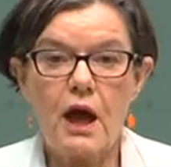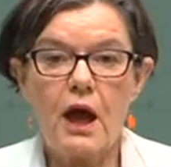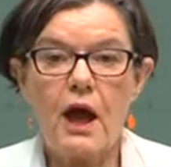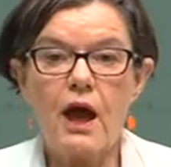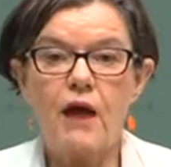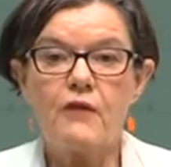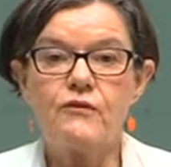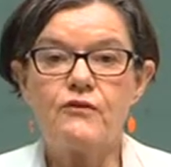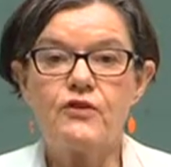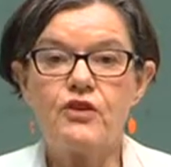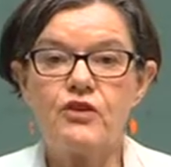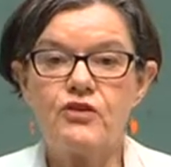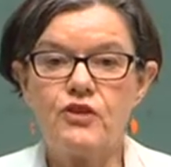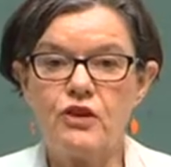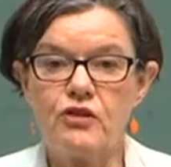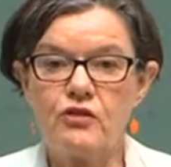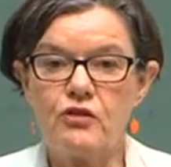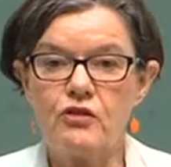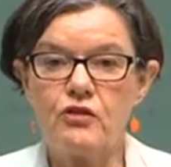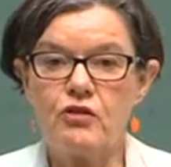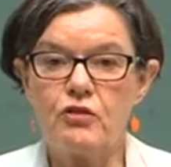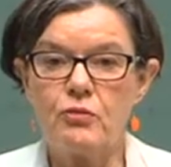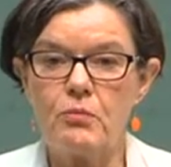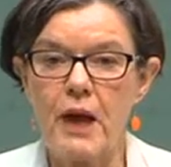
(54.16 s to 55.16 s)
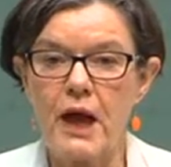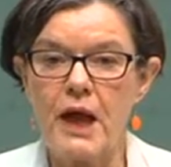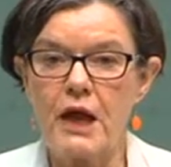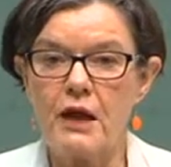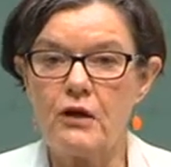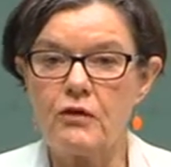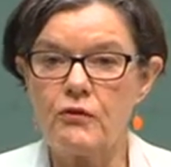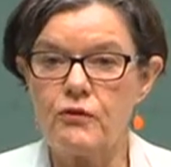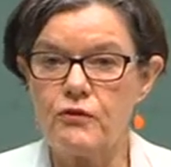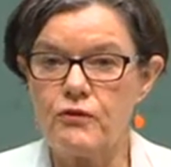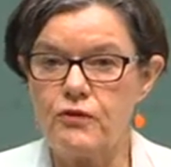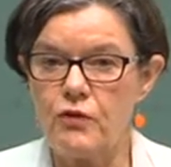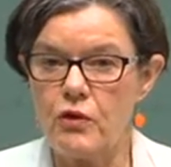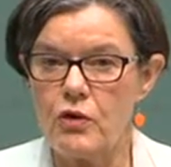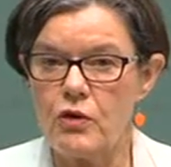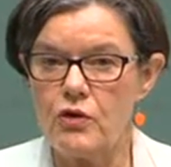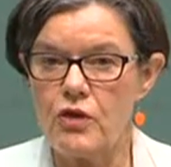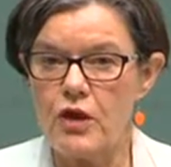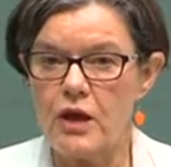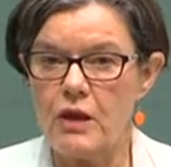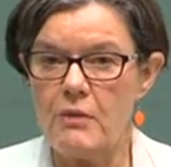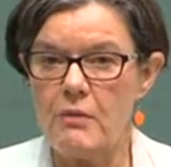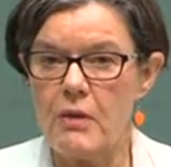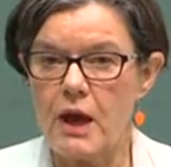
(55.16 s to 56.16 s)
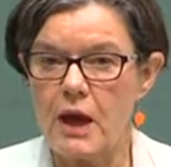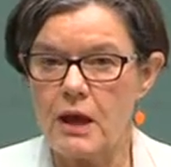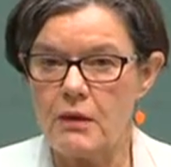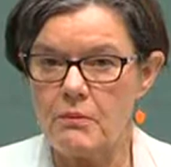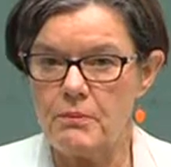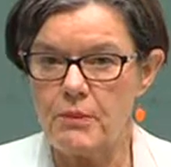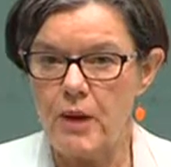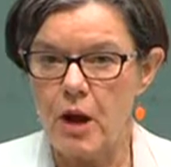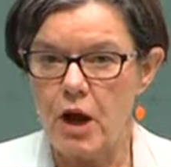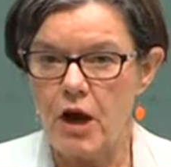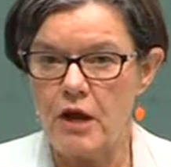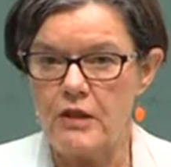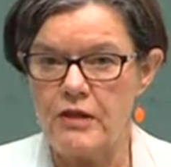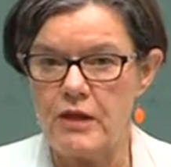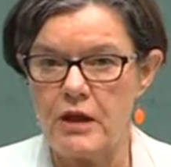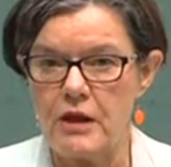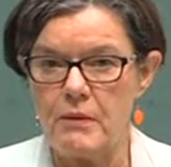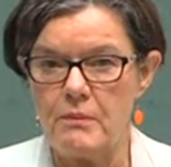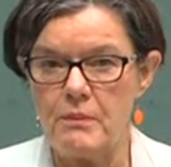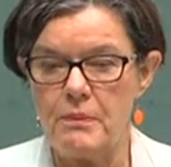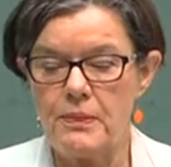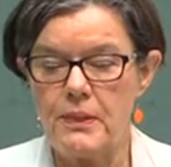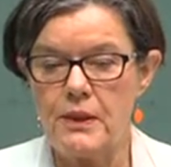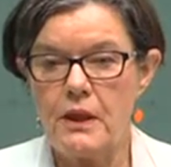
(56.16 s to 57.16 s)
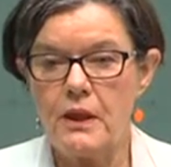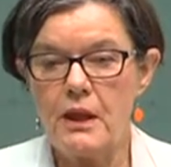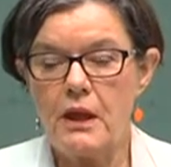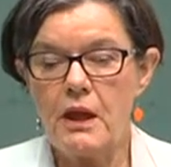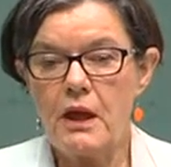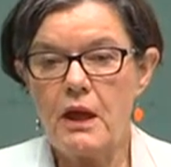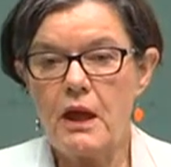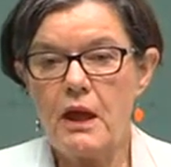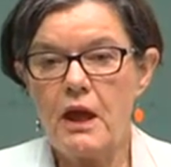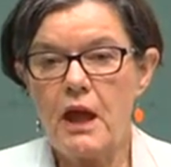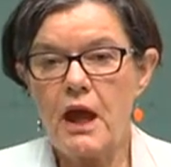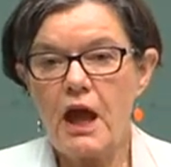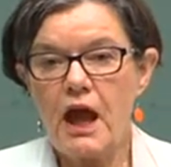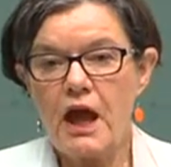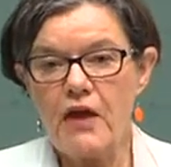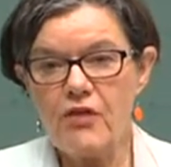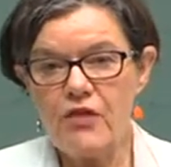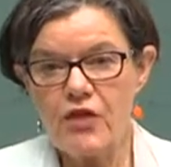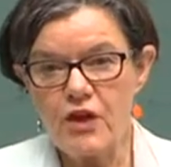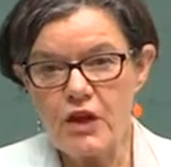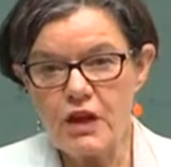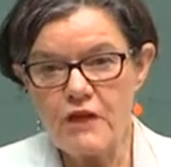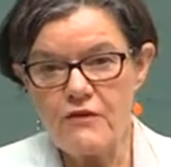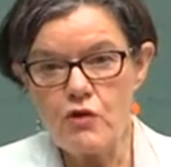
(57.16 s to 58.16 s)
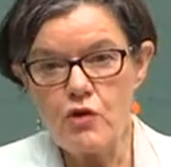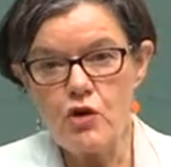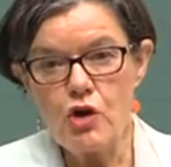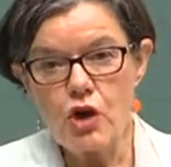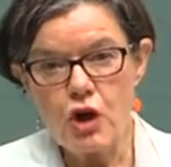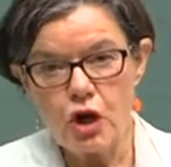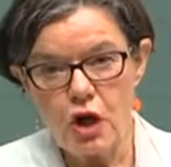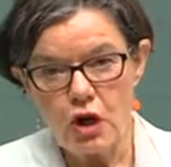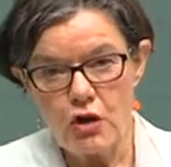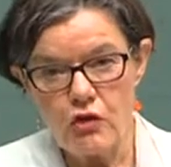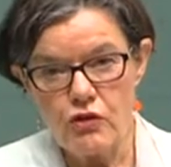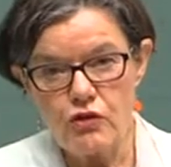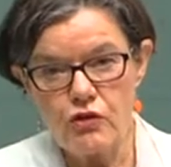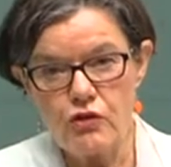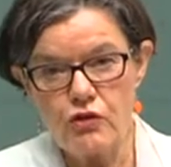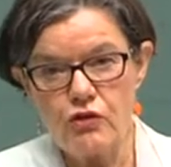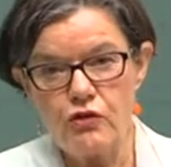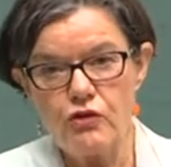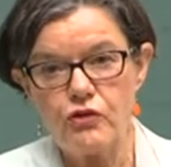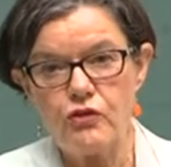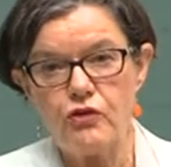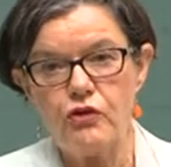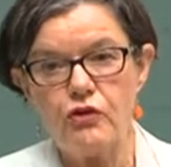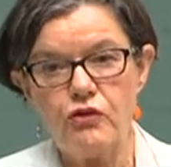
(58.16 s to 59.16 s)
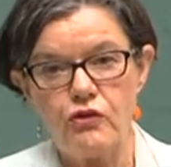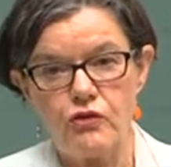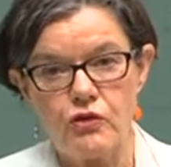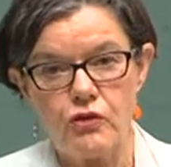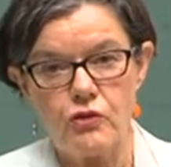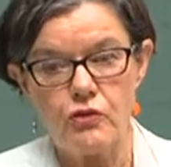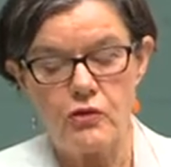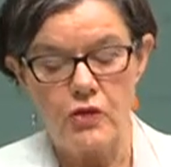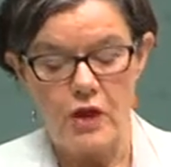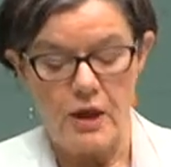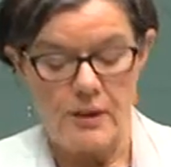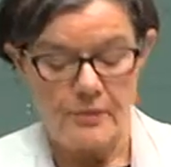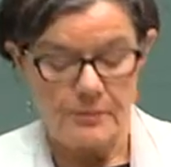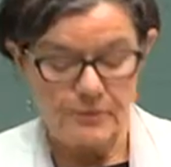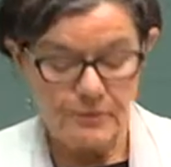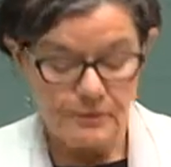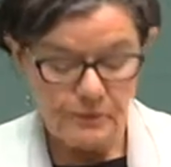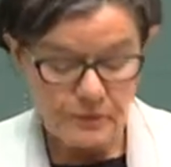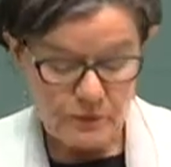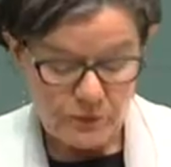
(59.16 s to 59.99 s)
have decisions made for them and by them at the level closest to them?